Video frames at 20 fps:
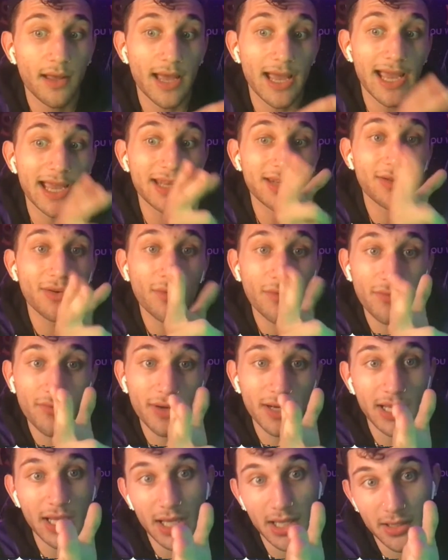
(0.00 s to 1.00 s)
and don't
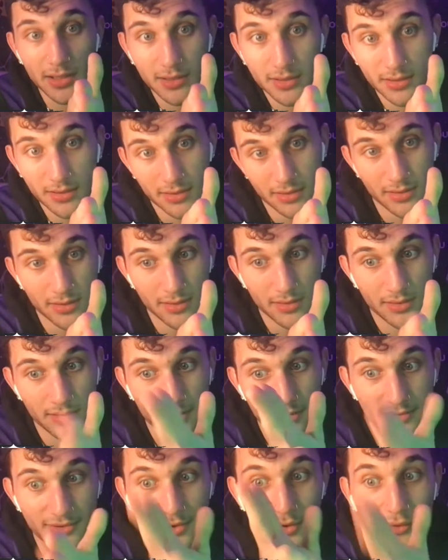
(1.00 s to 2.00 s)
forget,
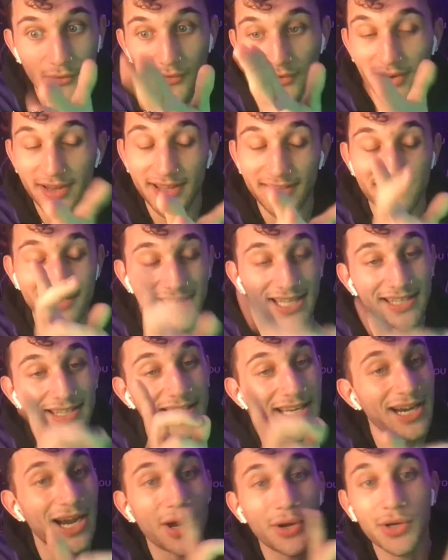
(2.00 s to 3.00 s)
since he's
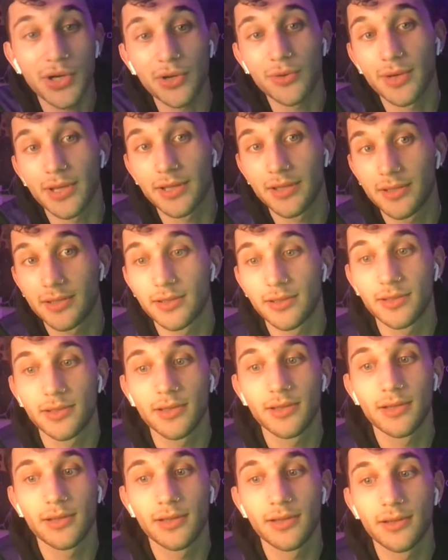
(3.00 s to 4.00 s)
not here, I'll do it,
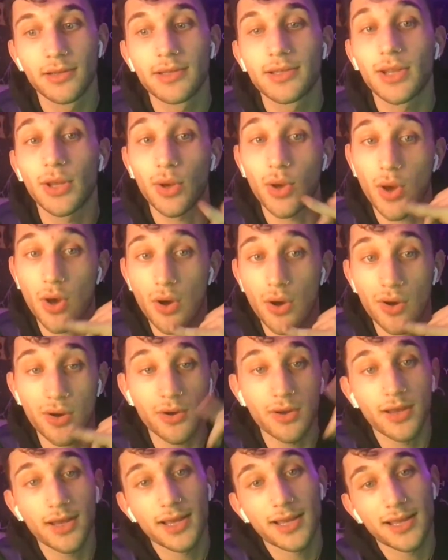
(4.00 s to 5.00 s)
to
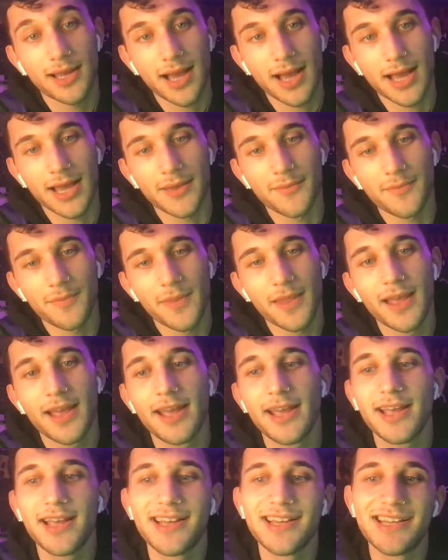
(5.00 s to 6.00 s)
call God.
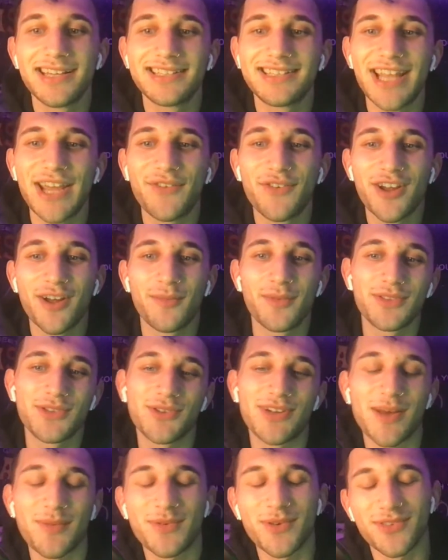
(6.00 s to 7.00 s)
Thank you for coming
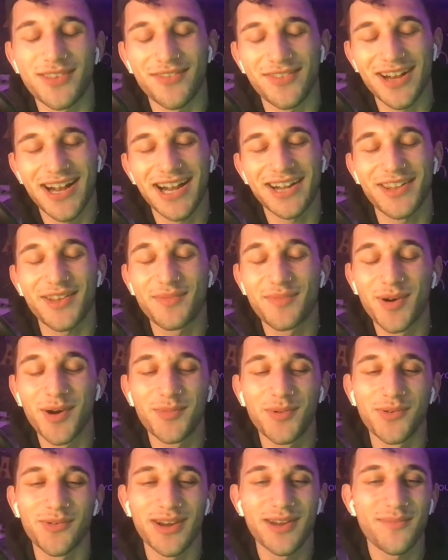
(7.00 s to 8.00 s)
through to episode 79 of the
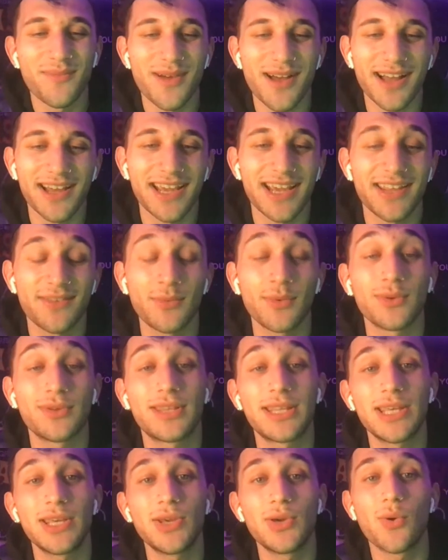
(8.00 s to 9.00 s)
Purple Rain podcast. We will
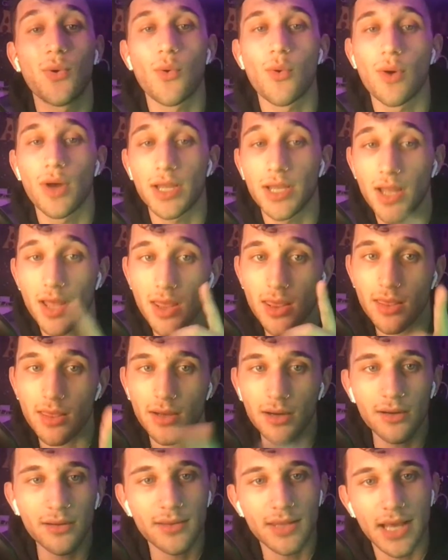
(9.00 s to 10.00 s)
see you on
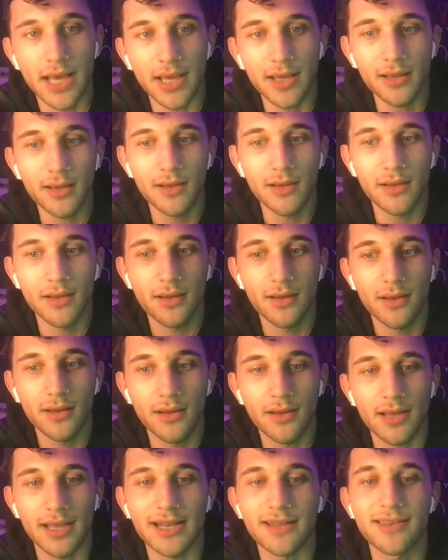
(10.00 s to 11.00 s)
Thursday.
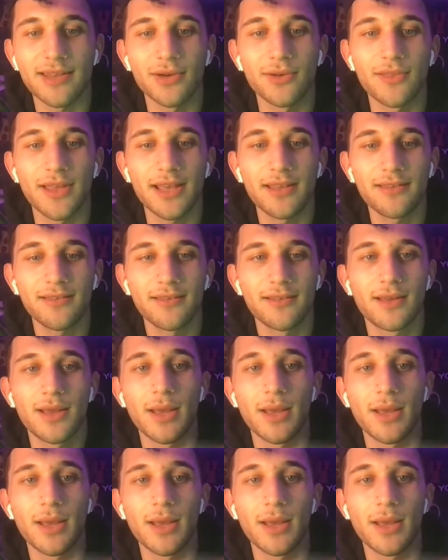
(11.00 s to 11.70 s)
And until then,